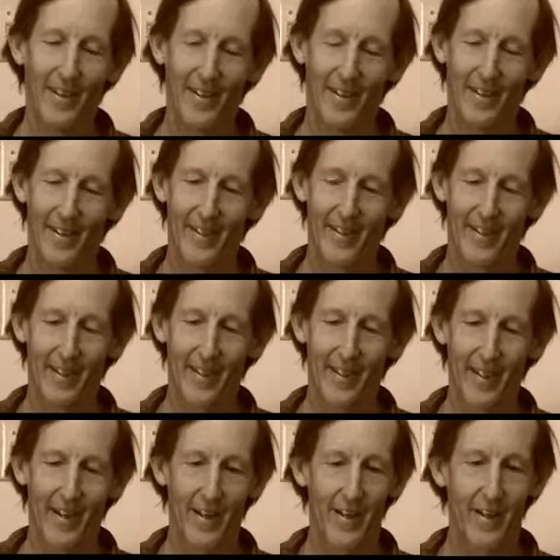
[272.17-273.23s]
and uh,
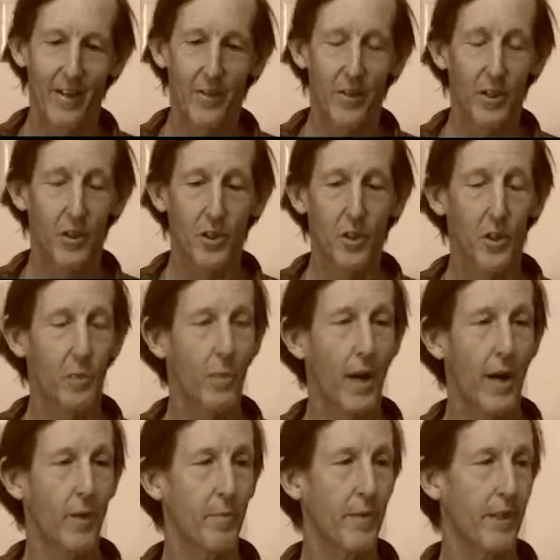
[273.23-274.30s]
it just
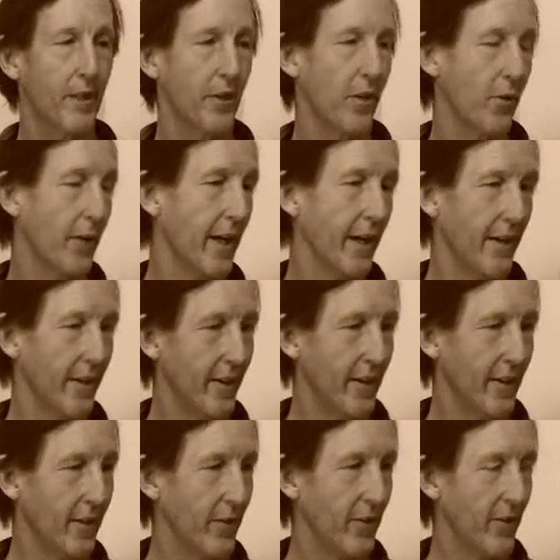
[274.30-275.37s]
inspired me to no end.
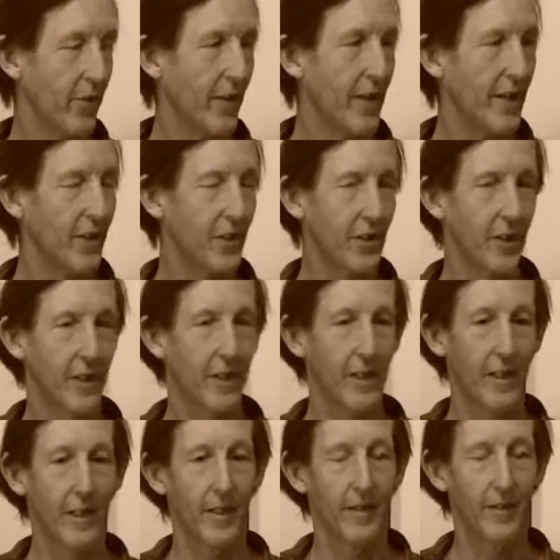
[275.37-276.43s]
You know, the things that,
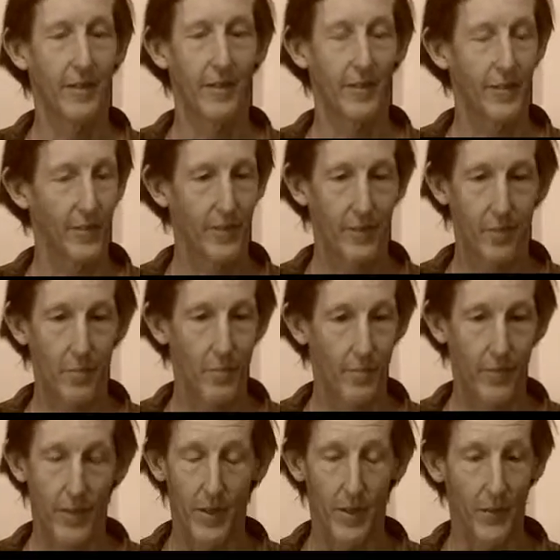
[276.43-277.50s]
uh,
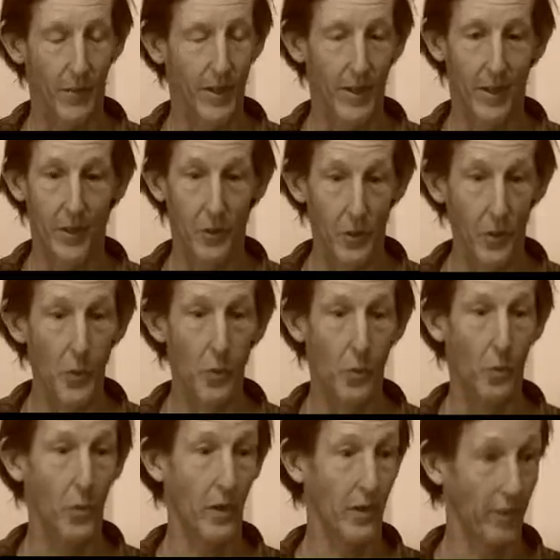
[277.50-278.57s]
you know, they could do
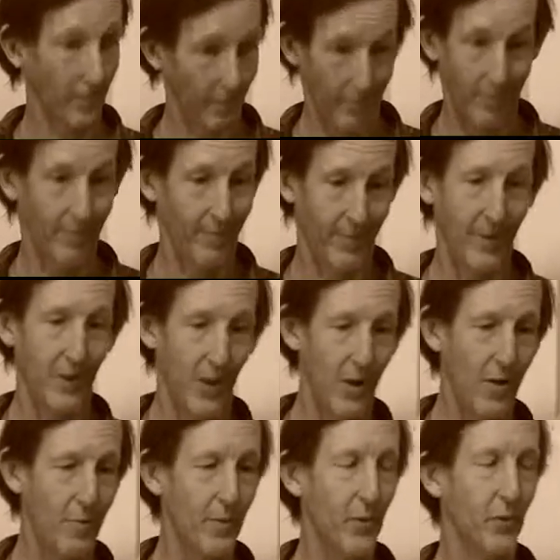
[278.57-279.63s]
with
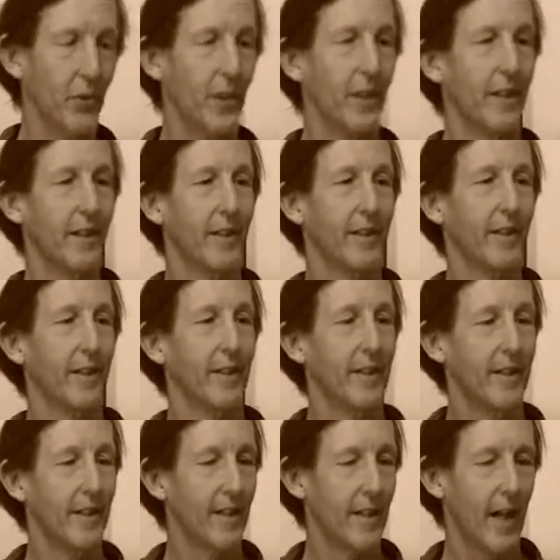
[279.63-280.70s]
guitar music.
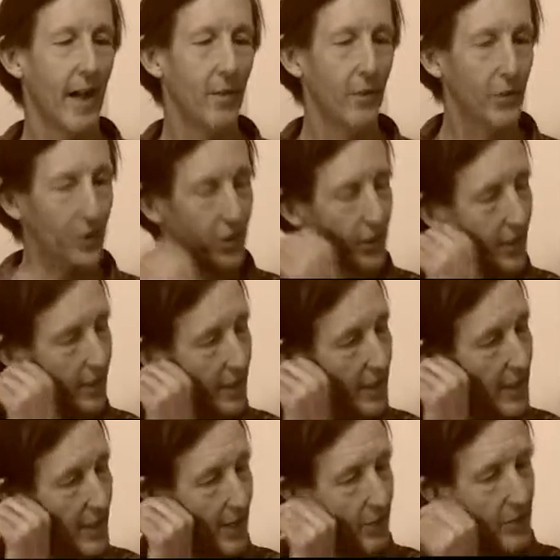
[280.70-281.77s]
Exactly. I was, uh,
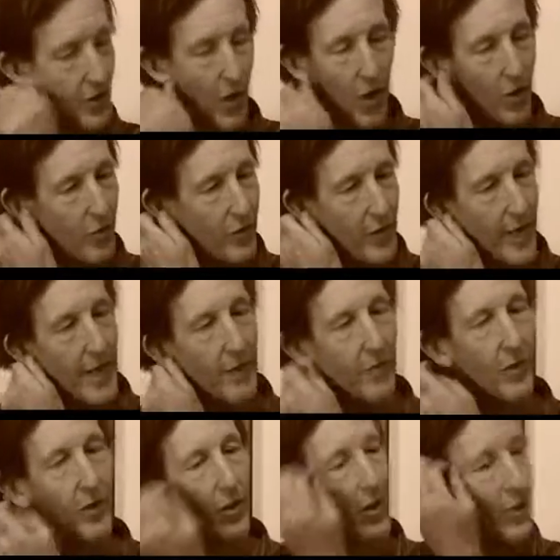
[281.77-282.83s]
I was all over that
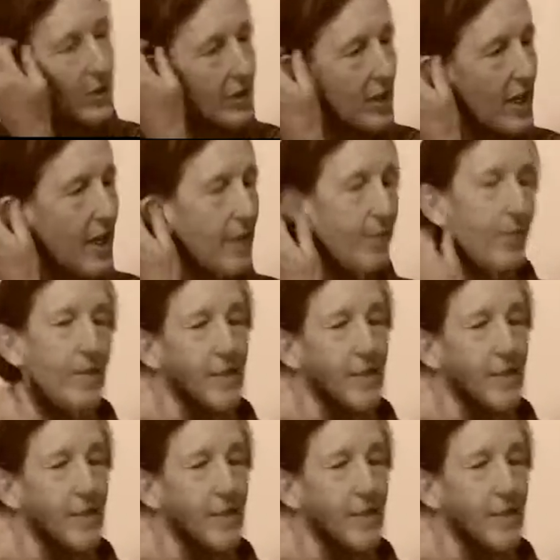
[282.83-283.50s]
for a long time